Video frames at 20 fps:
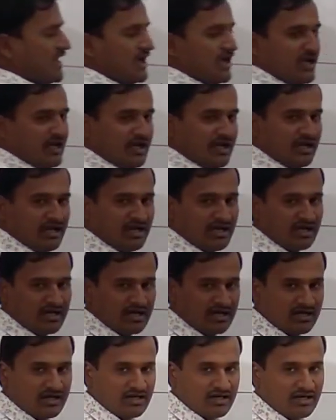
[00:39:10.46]
angle.
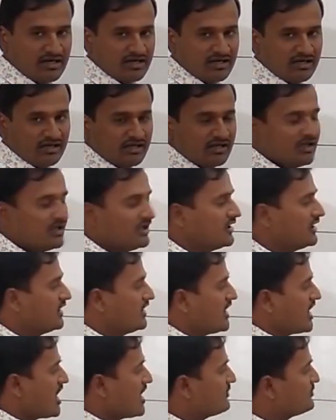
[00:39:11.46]

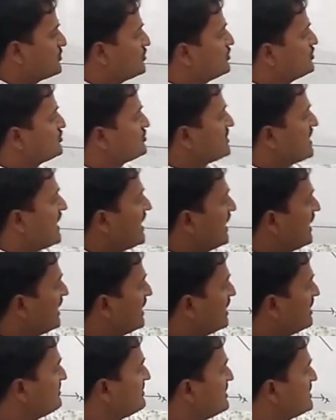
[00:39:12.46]
Obtuse
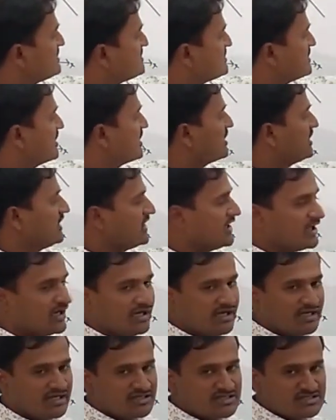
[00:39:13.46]
angle means
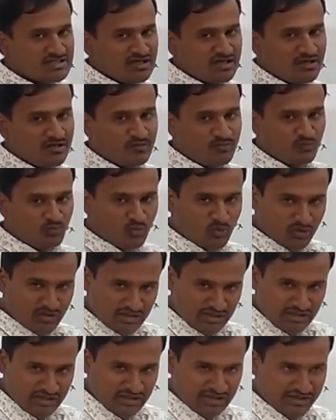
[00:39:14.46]
clearly it is more
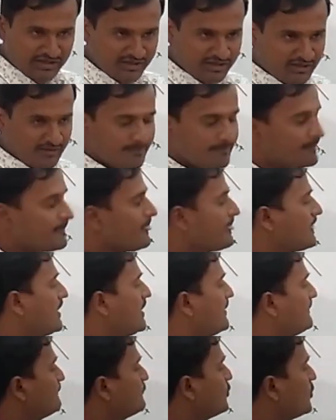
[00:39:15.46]
than 90.
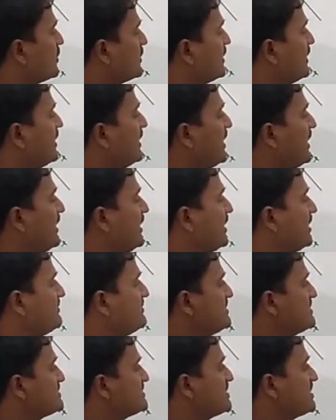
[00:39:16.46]
More than 90
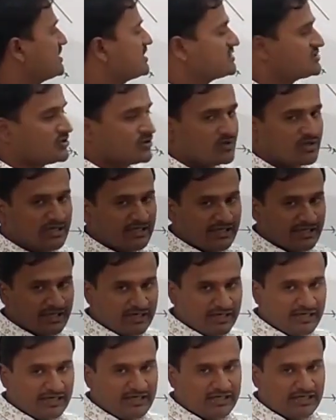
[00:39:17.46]
means so
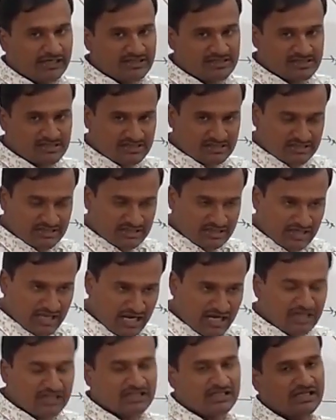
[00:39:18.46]
clearly
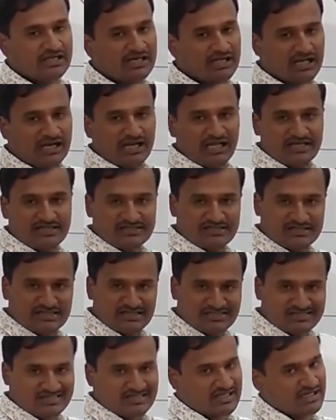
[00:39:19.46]
tan theta lies in
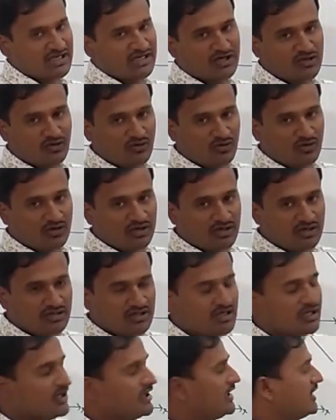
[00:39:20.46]
the second quadrant.
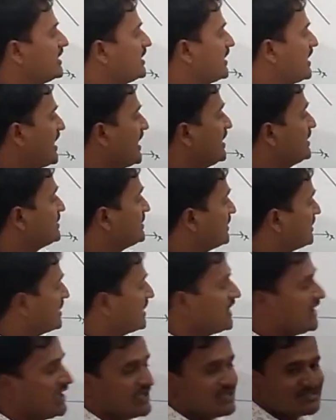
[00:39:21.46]
Tan
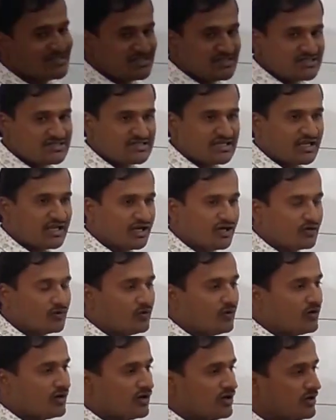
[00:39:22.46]
theta lies in the second
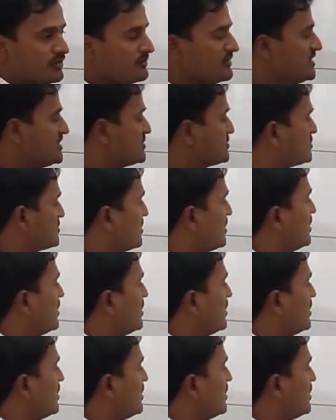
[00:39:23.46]
quadrant means